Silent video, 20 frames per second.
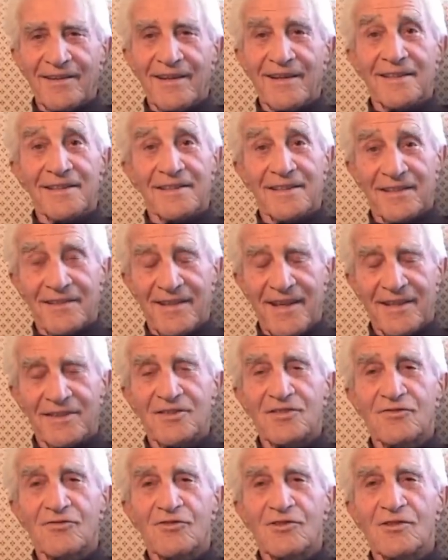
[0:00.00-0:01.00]
I said, that's
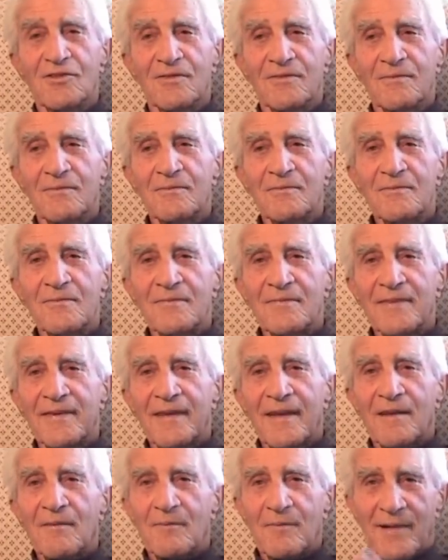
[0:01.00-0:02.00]
true,
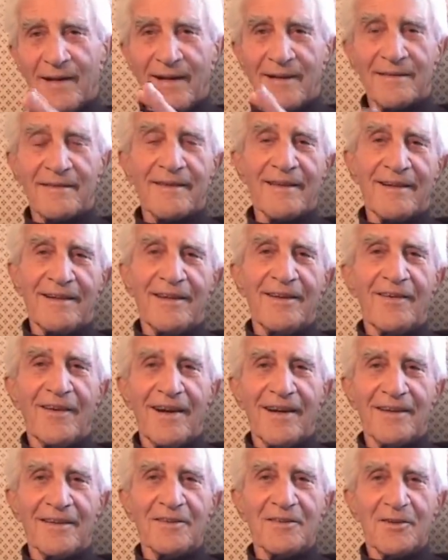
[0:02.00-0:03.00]
but I'll tell you
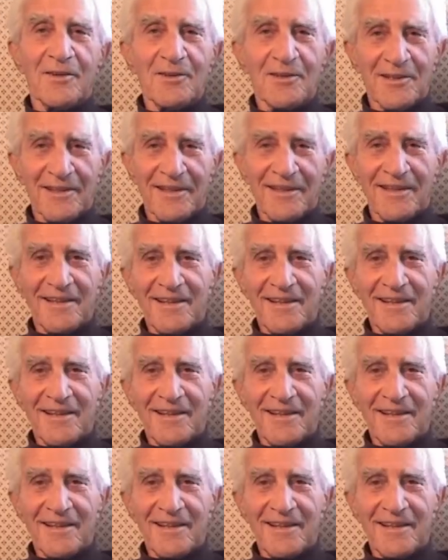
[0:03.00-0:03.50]
how to do it.